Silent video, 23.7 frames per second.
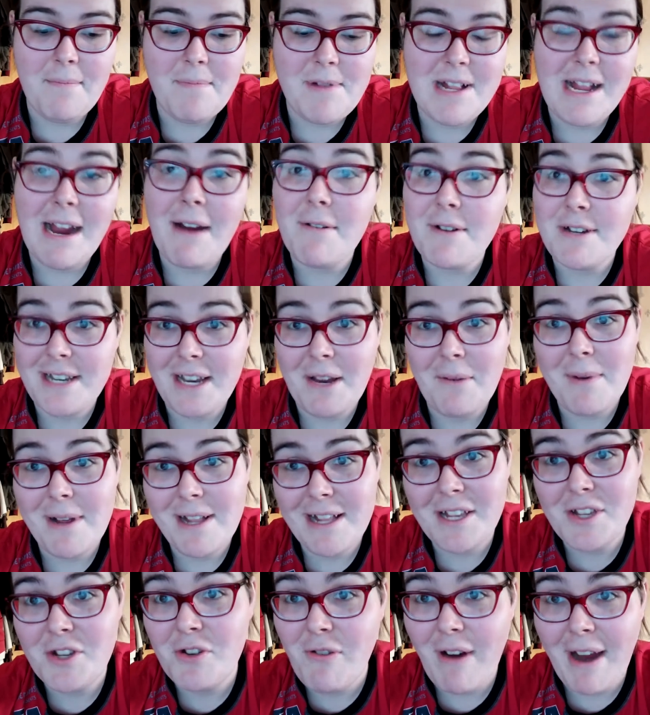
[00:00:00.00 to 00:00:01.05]
charity,
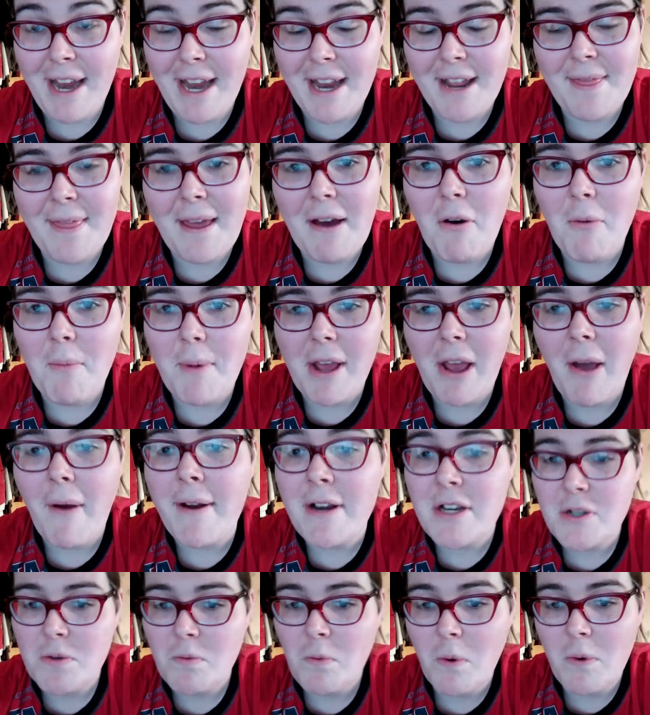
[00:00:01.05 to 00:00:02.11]
which is great, and that will be
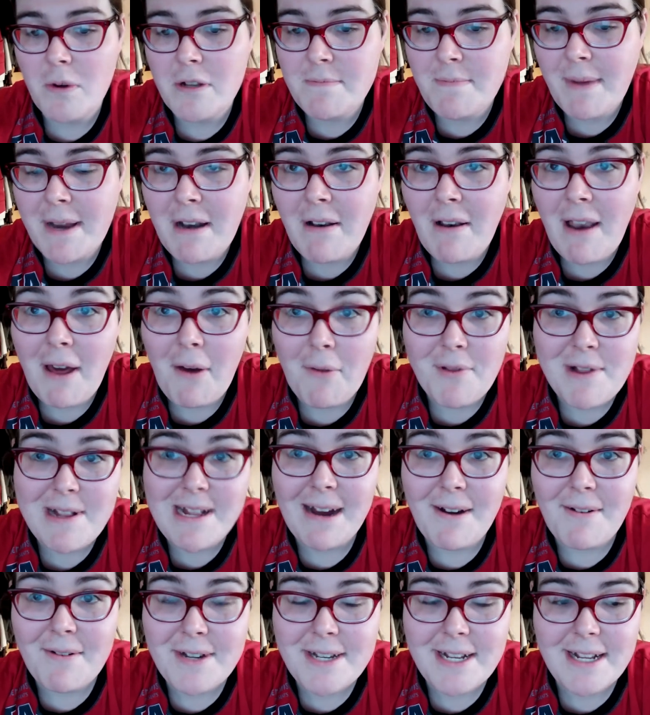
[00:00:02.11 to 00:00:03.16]
going towards mental health
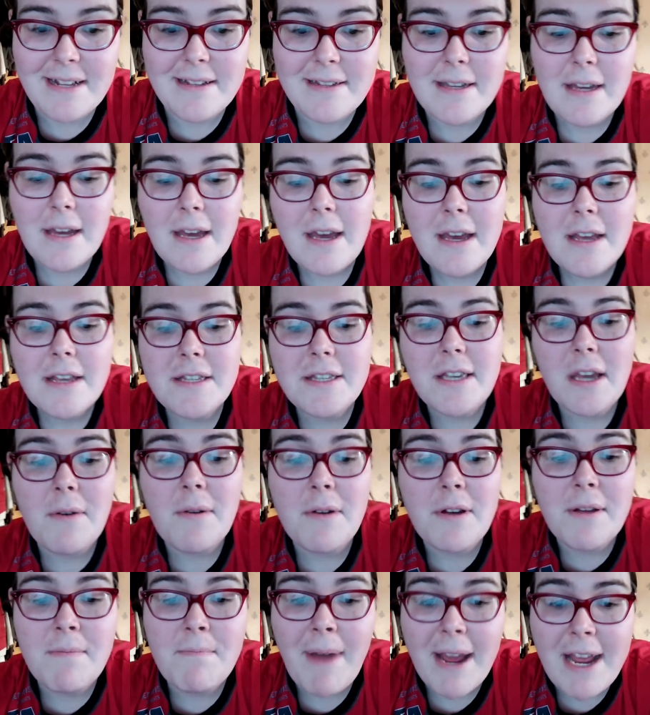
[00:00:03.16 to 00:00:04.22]
charities.
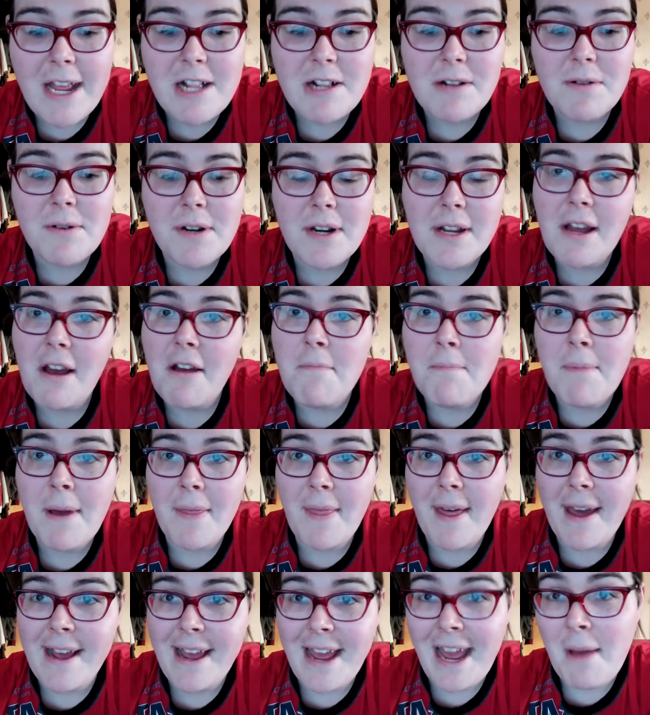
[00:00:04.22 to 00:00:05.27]
So make sure to go
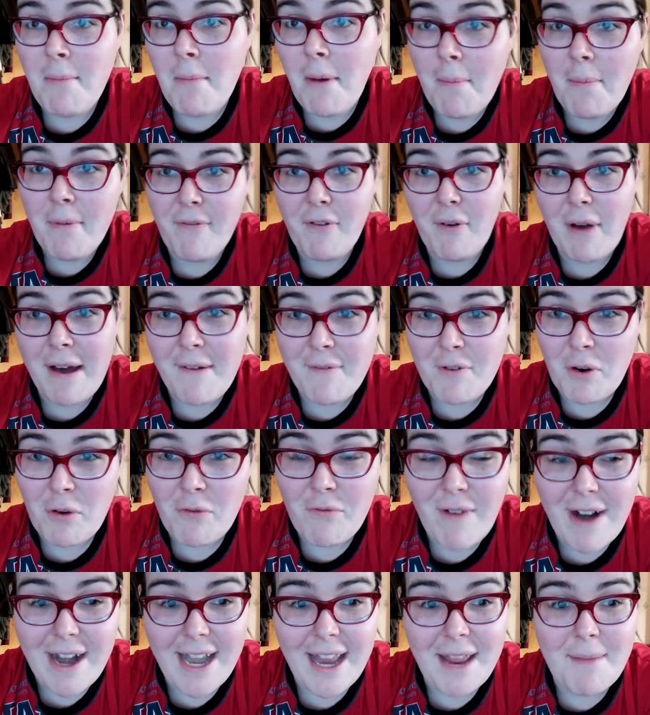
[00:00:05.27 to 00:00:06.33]
pick that game up if you haven't
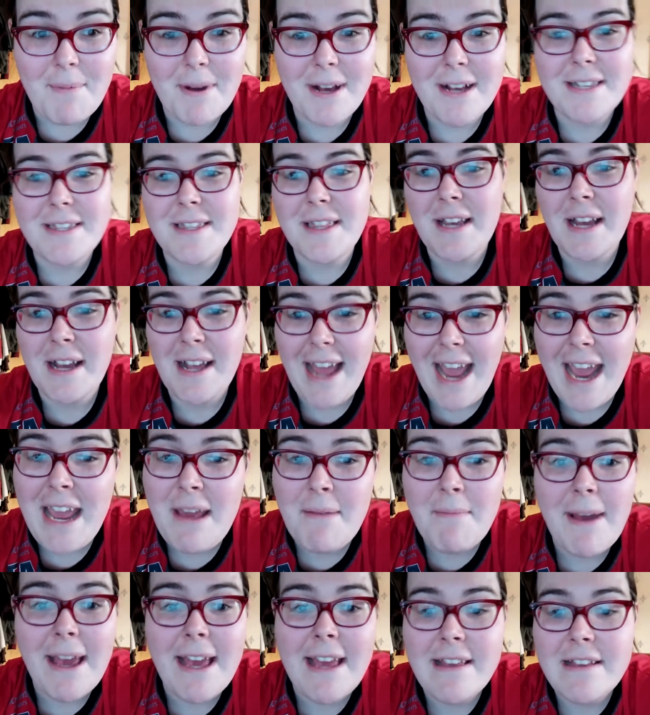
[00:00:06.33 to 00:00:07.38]
already, because the
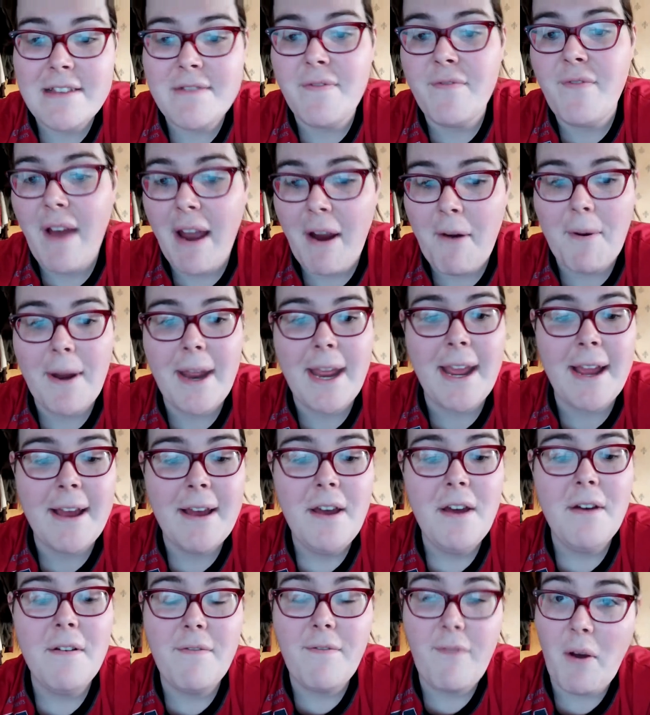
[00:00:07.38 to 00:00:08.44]
game is very
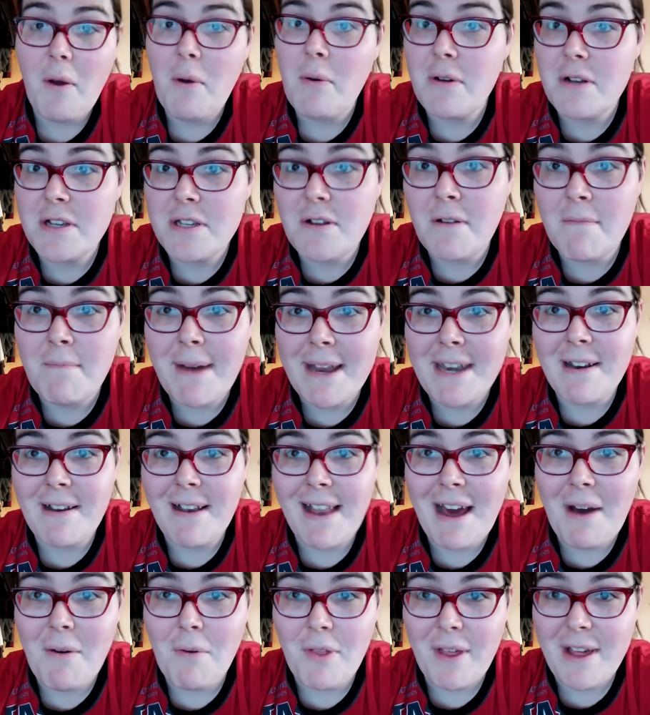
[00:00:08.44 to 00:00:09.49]
focused on
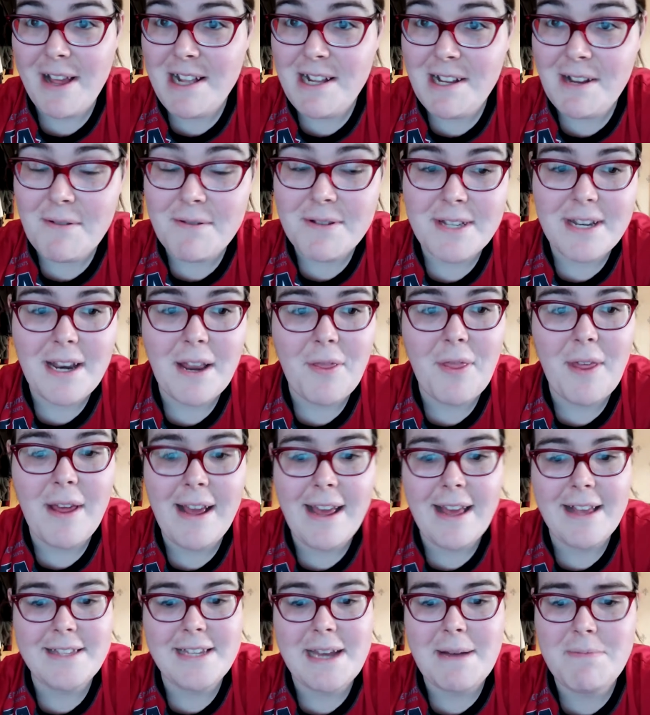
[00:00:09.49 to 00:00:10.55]
mental health issues, and I
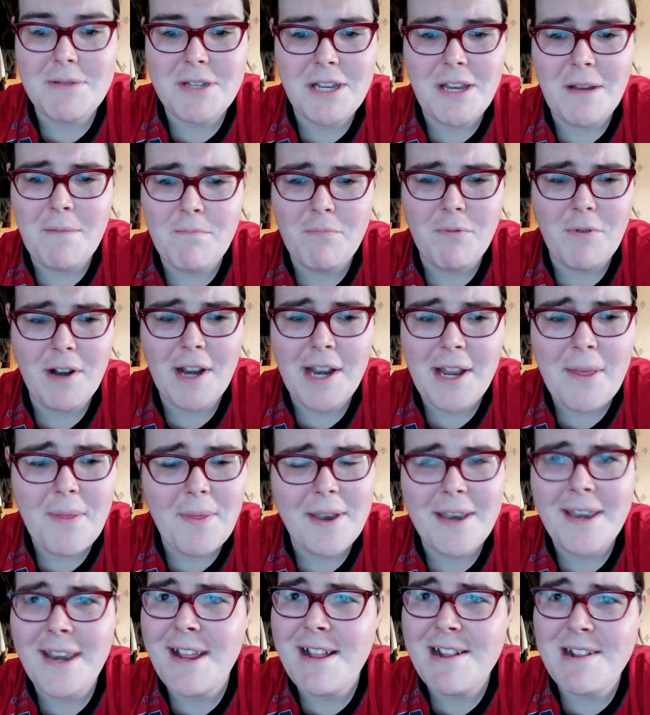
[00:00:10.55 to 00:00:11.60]
think it's absolutely brilliant
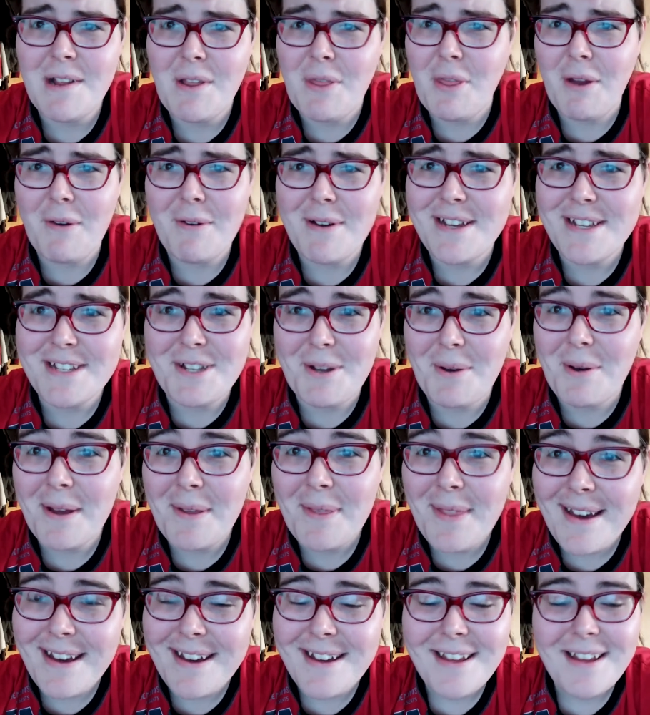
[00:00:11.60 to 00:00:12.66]
that Ninja Theory is
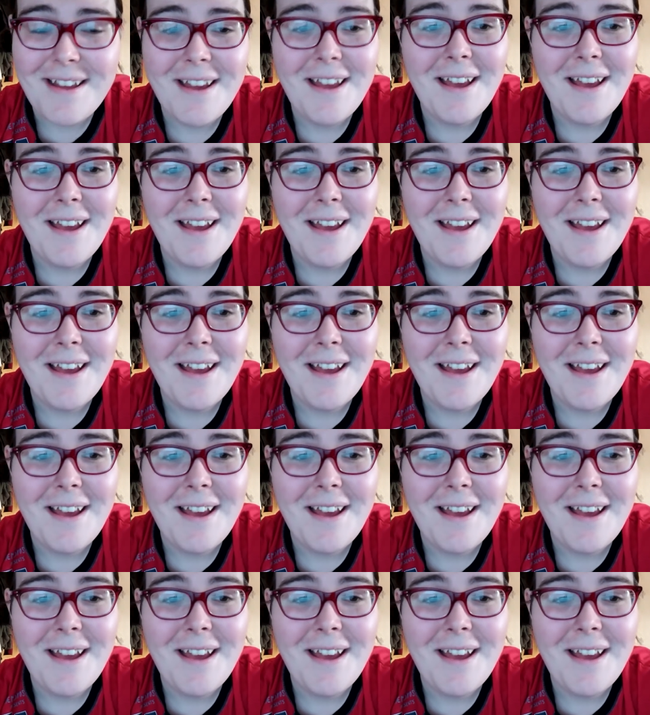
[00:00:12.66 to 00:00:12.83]
doing that.